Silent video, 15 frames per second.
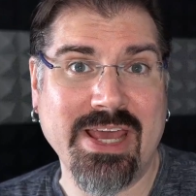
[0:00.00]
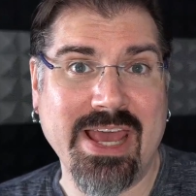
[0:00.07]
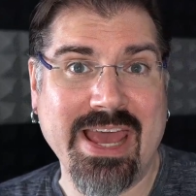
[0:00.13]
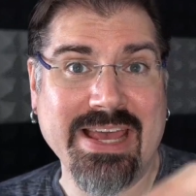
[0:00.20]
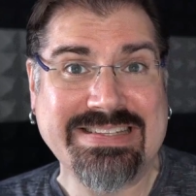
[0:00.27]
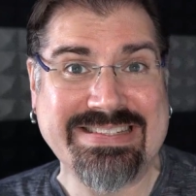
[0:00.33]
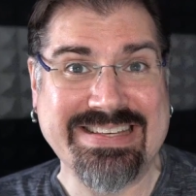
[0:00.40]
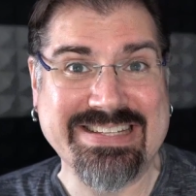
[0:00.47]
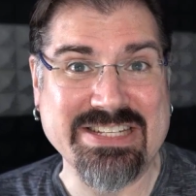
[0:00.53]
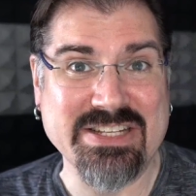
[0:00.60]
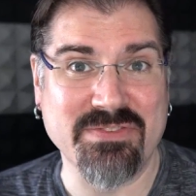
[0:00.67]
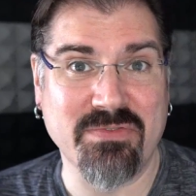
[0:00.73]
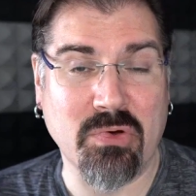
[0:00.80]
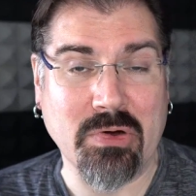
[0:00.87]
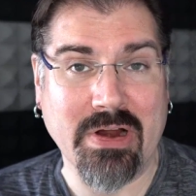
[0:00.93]

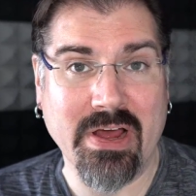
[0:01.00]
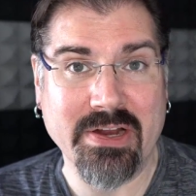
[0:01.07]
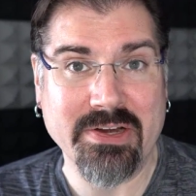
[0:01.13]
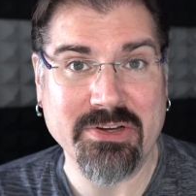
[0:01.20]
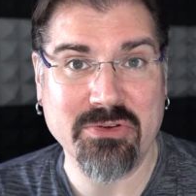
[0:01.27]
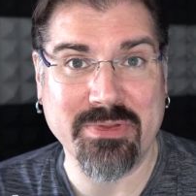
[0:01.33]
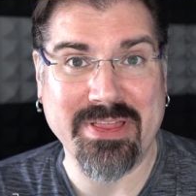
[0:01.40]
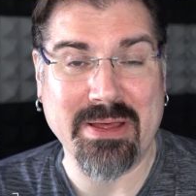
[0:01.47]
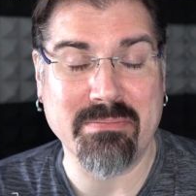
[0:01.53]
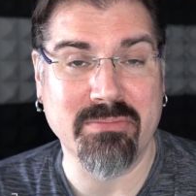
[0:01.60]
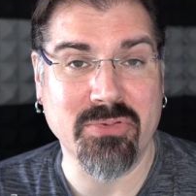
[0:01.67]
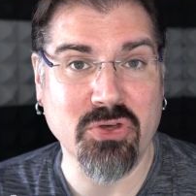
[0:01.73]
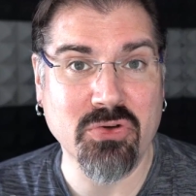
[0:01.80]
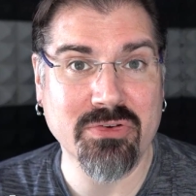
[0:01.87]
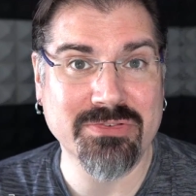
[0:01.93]
a6400 with that
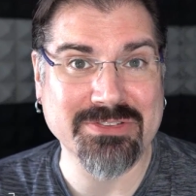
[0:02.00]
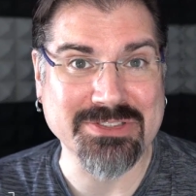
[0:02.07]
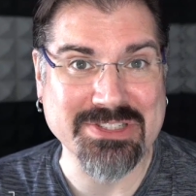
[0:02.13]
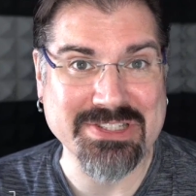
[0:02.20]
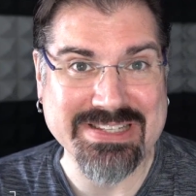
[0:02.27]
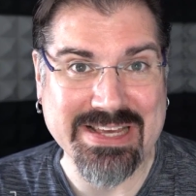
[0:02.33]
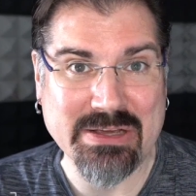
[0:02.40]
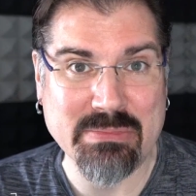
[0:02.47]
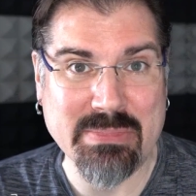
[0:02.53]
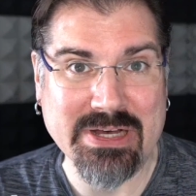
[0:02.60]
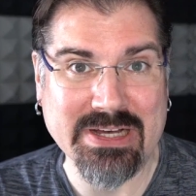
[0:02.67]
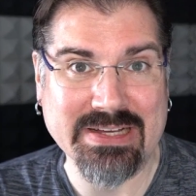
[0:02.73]
beautiful Sigma